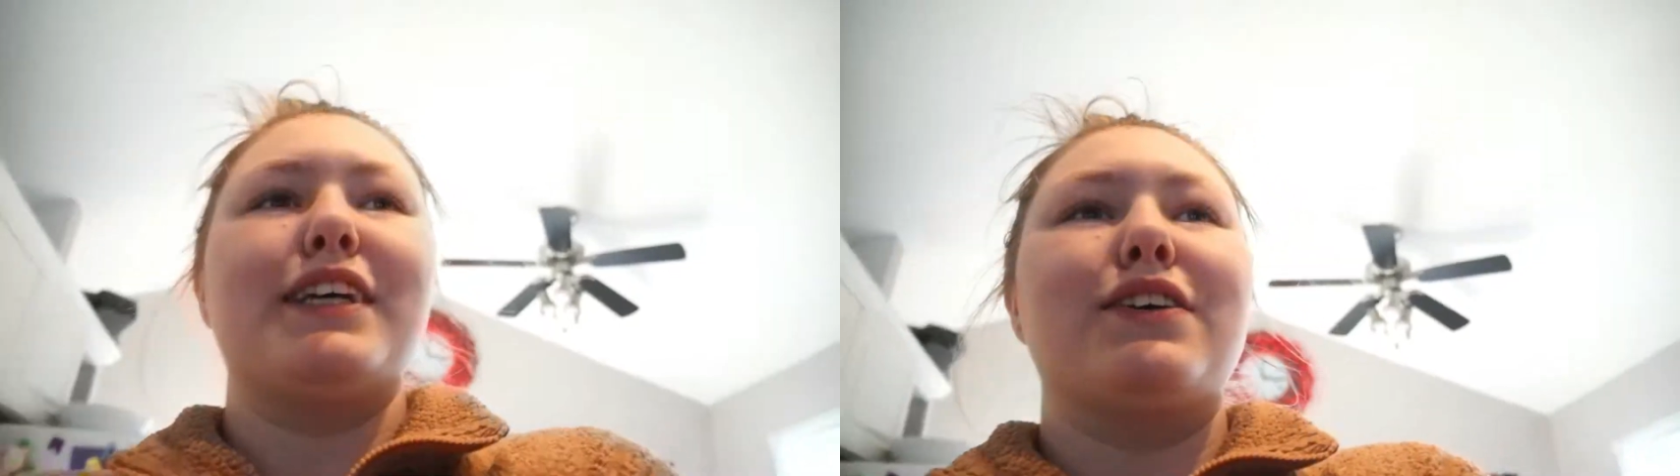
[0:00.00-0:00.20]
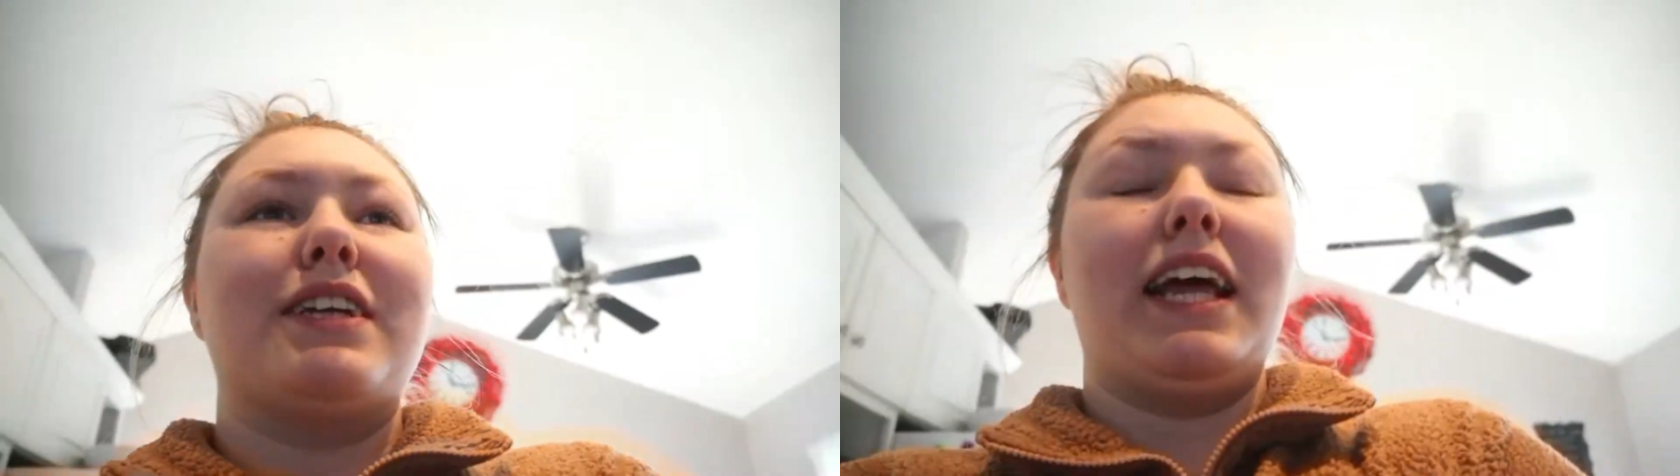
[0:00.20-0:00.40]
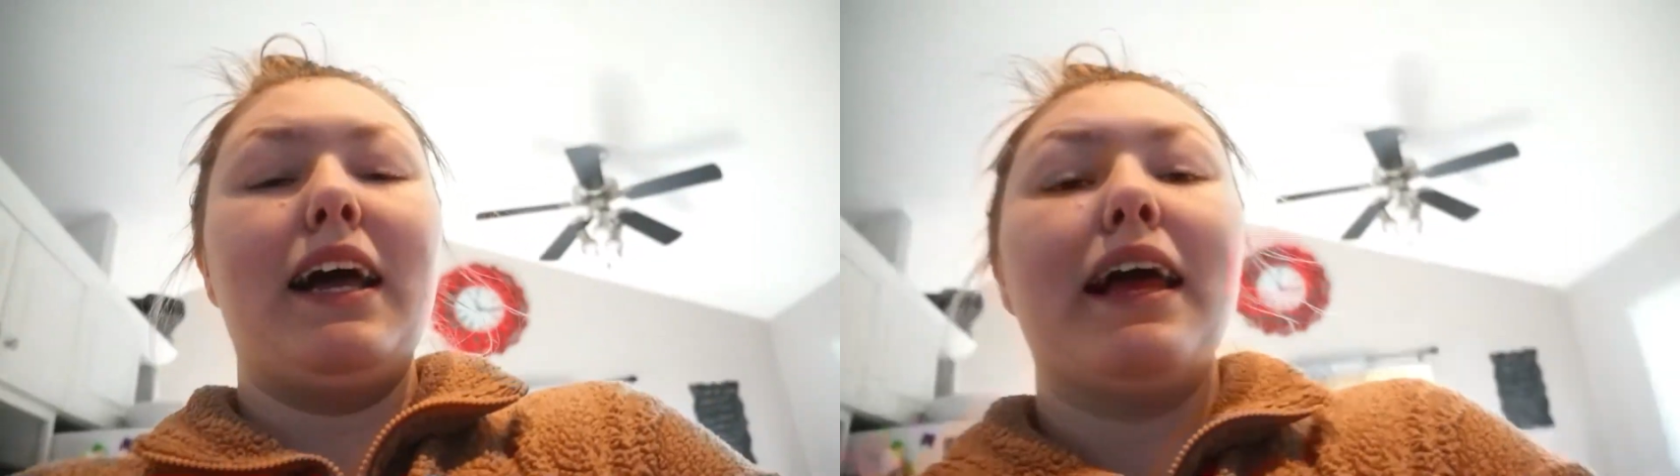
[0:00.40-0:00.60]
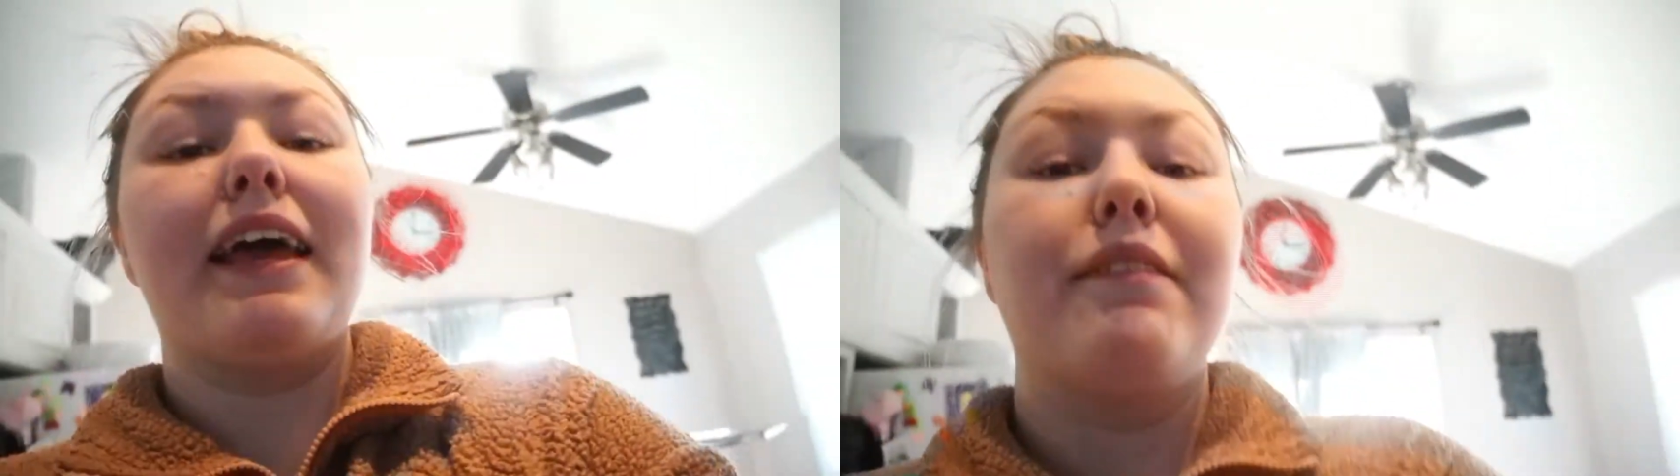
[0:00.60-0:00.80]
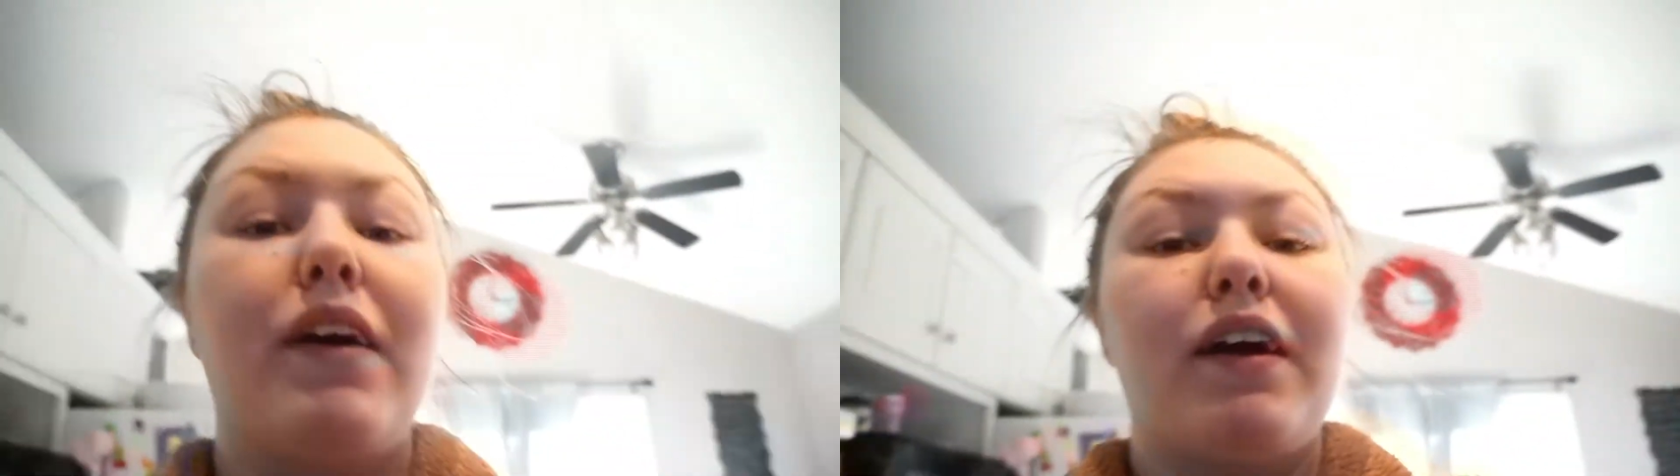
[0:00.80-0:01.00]
So today
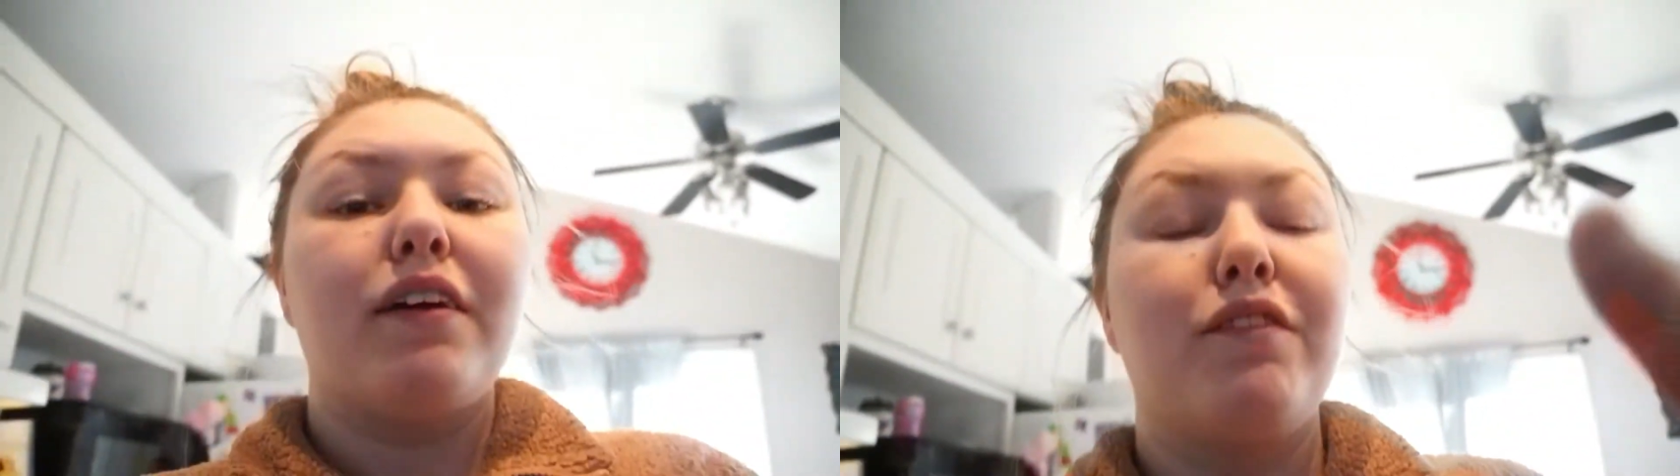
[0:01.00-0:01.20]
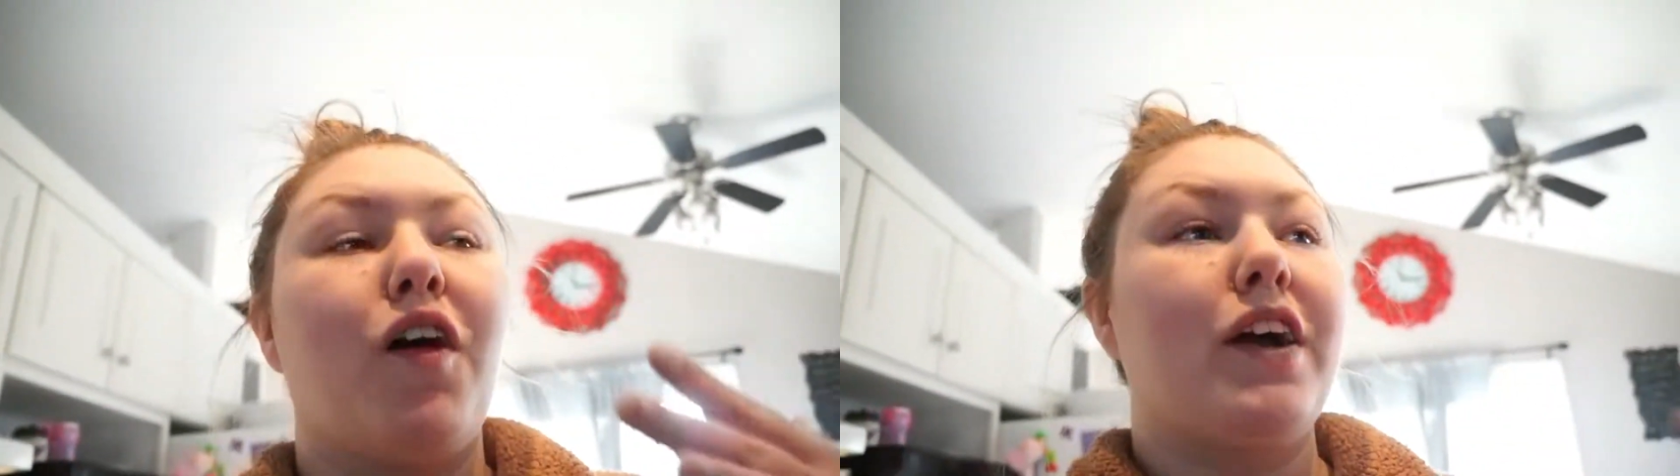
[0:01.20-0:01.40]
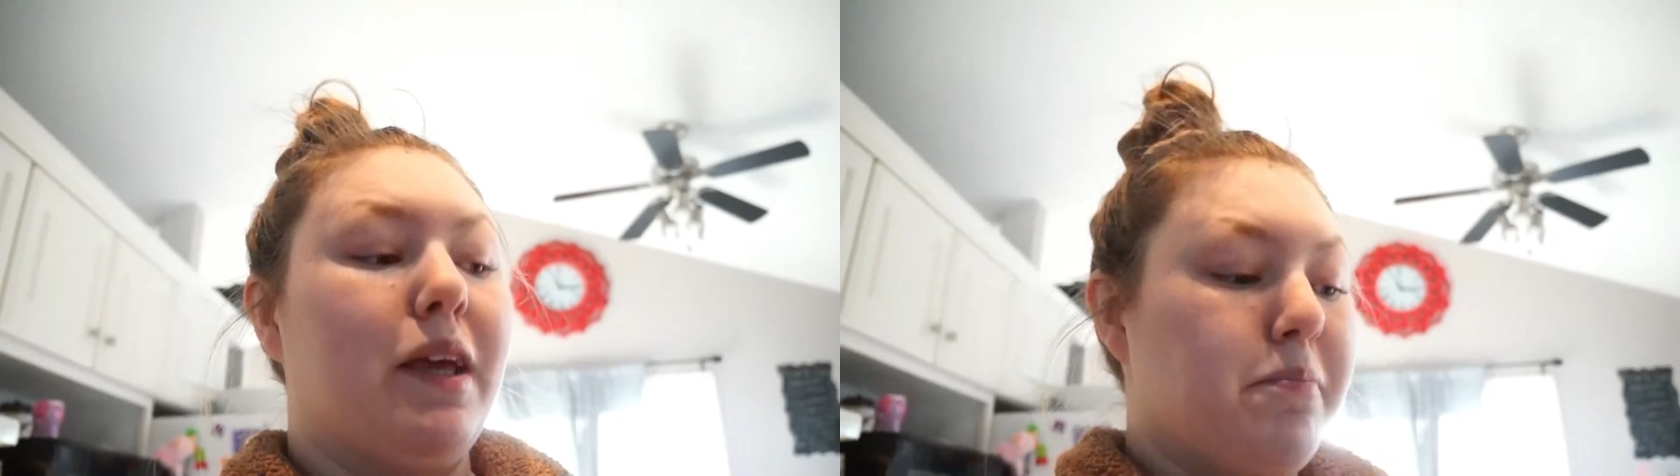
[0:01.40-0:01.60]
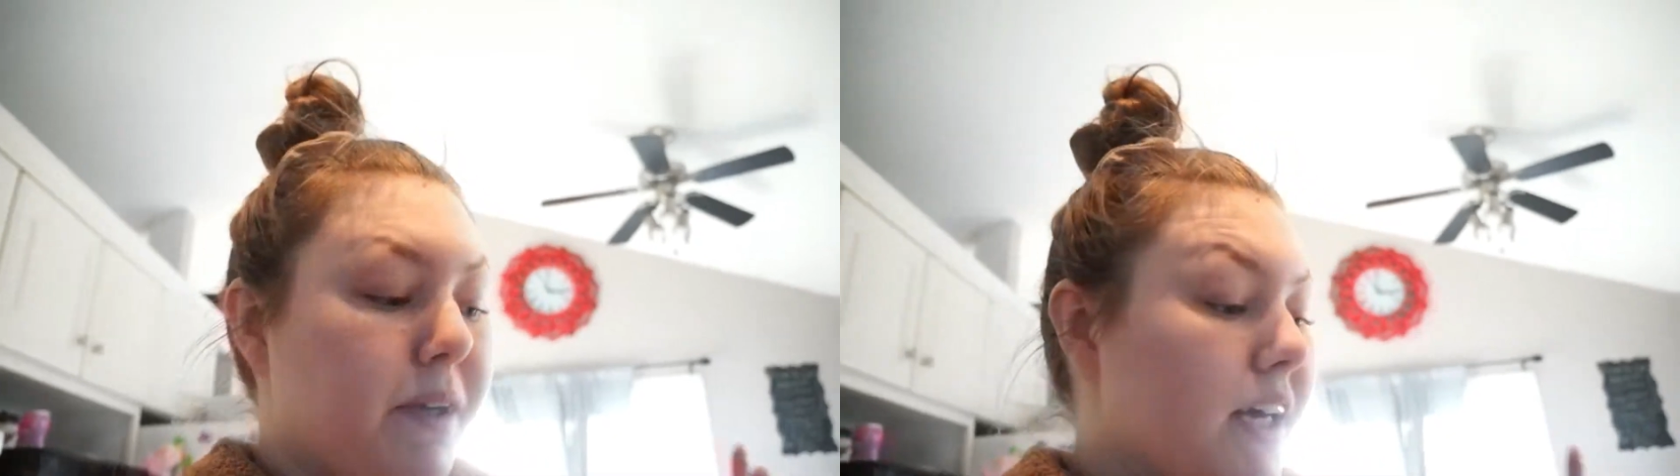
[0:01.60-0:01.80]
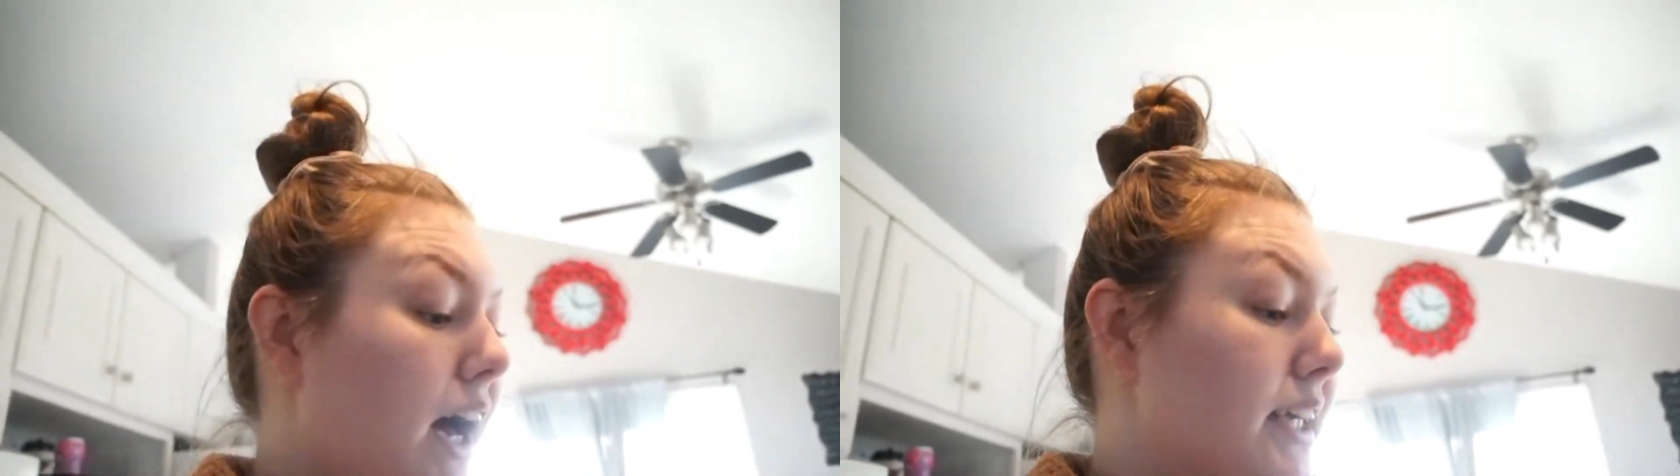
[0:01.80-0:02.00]
I am vlogging
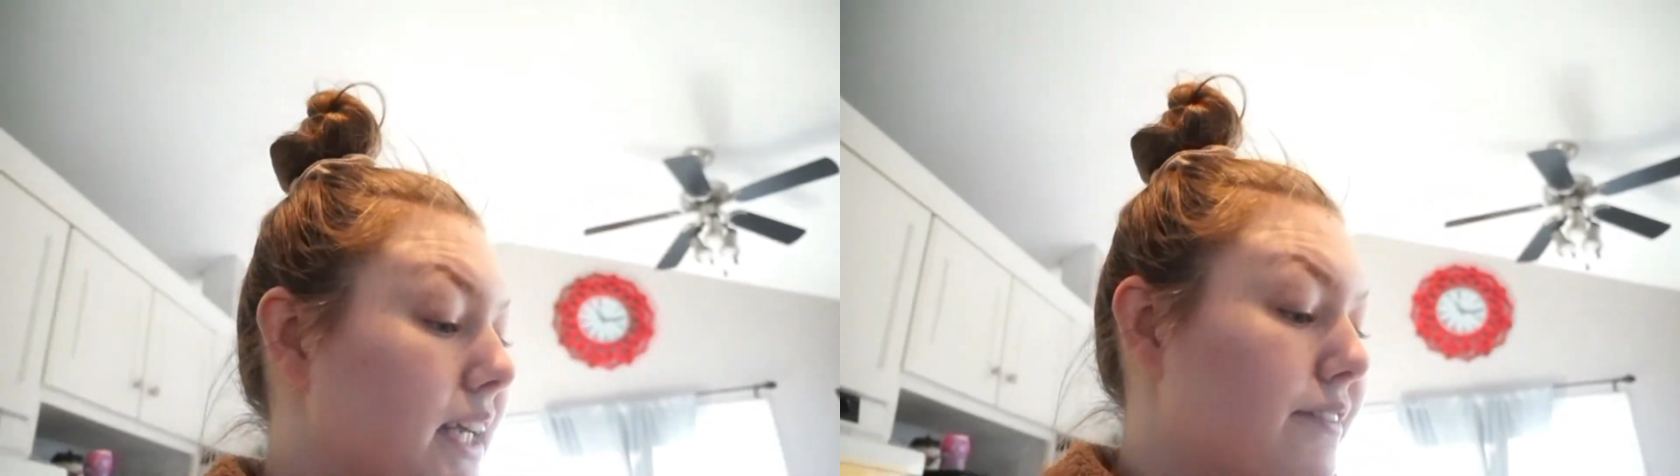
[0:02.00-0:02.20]
because